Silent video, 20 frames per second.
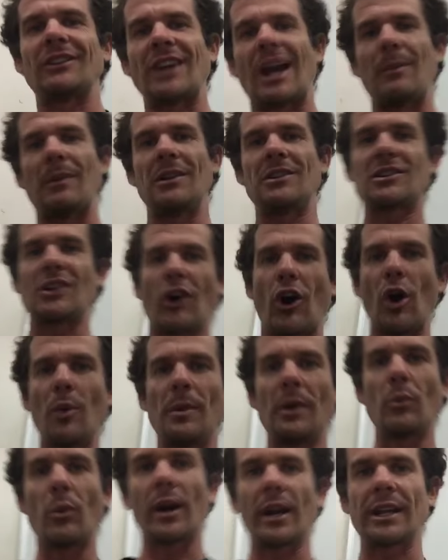damage, so I hope
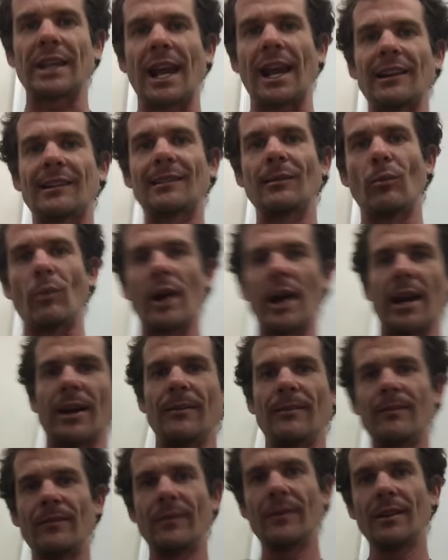you want to gain some weight.
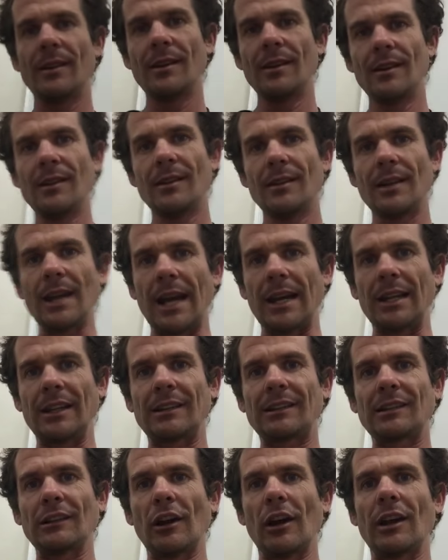And
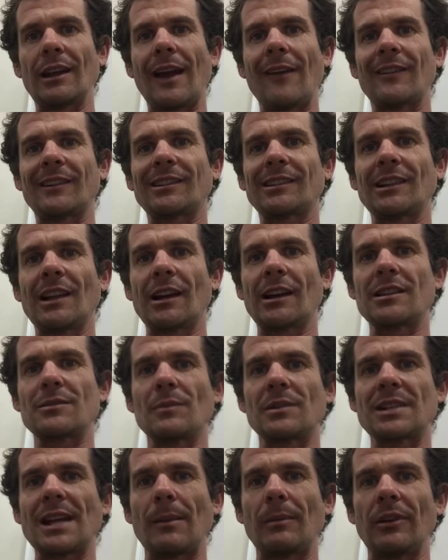have a sluggish
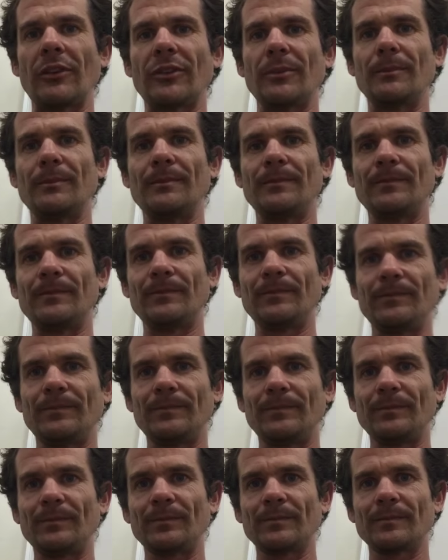metabolism.
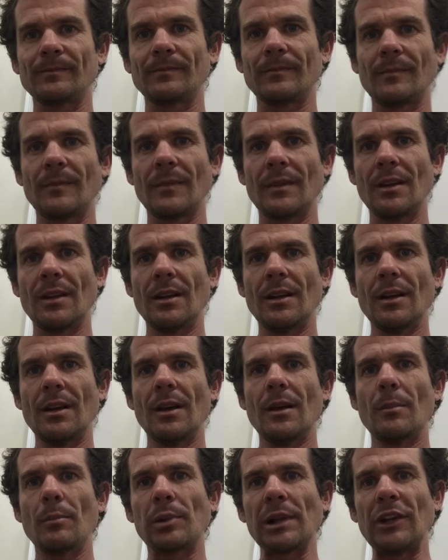
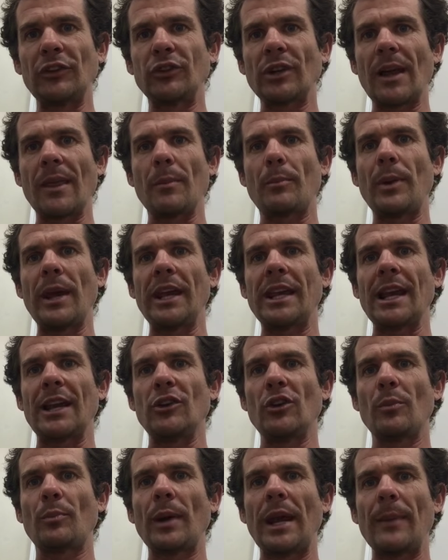Please look up the
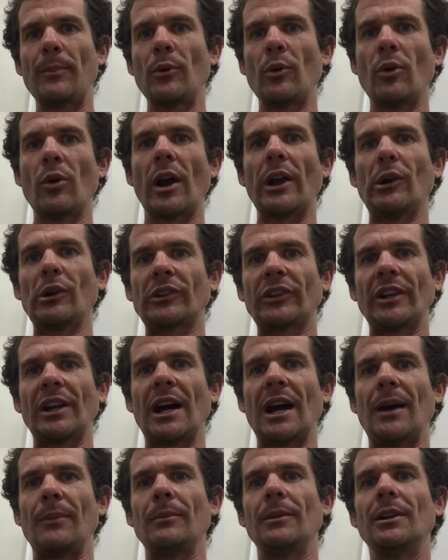PKU people. I looked it
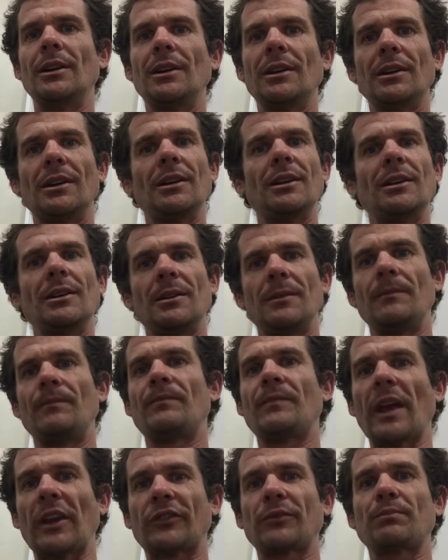up.
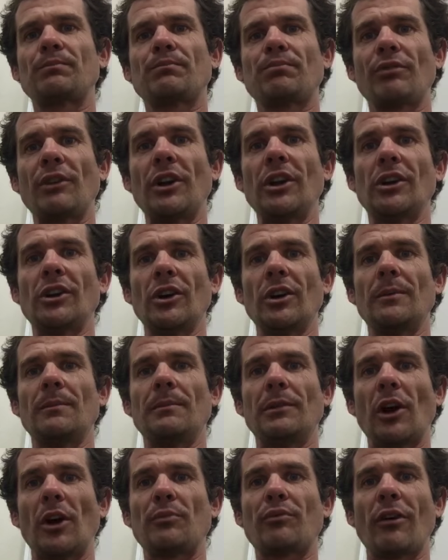That's pretty good.
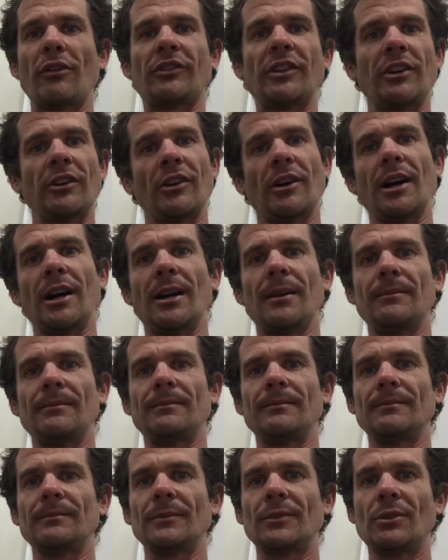Low protein diet.
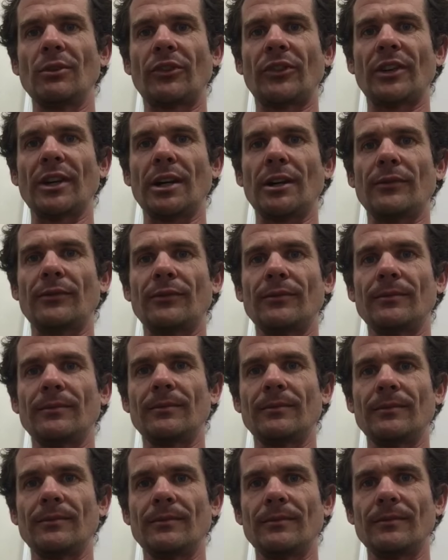Good stuff.
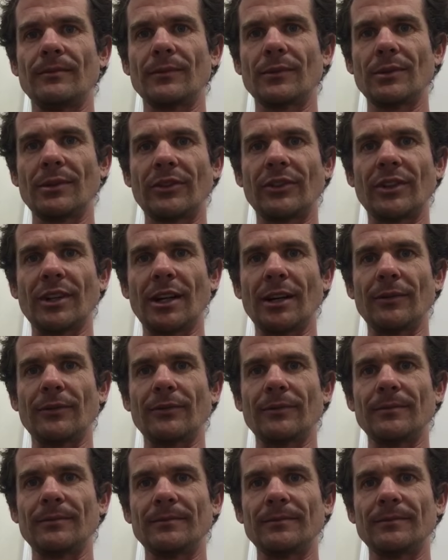Good stuff.